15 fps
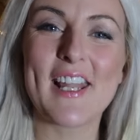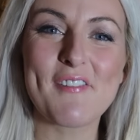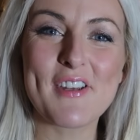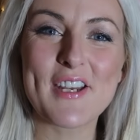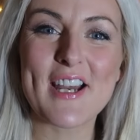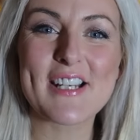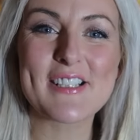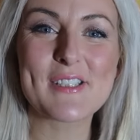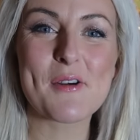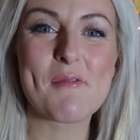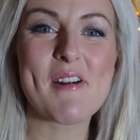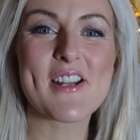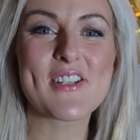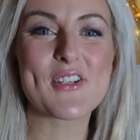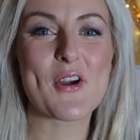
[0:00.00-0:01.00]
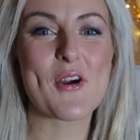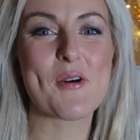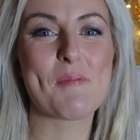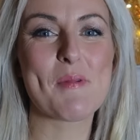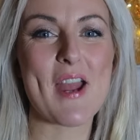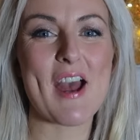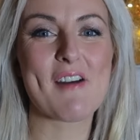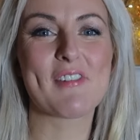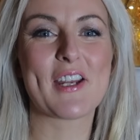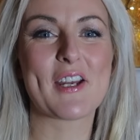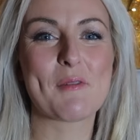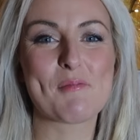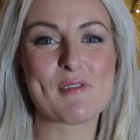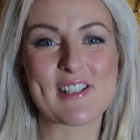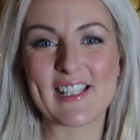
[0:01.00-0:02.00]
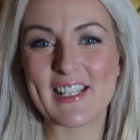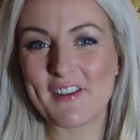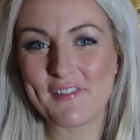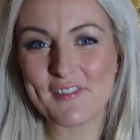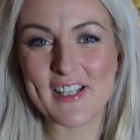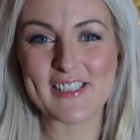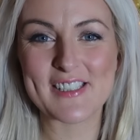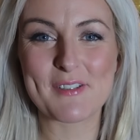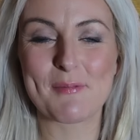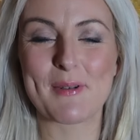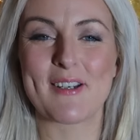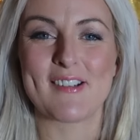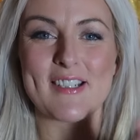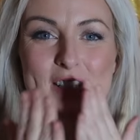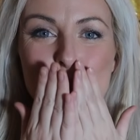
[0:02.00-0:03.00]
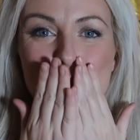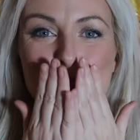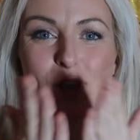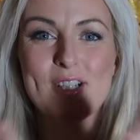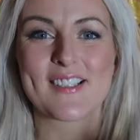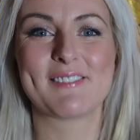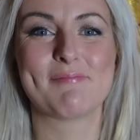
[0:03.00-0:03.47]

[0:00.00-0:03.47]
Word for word: Love you guys so much. Hope you're having a brilliant festive period.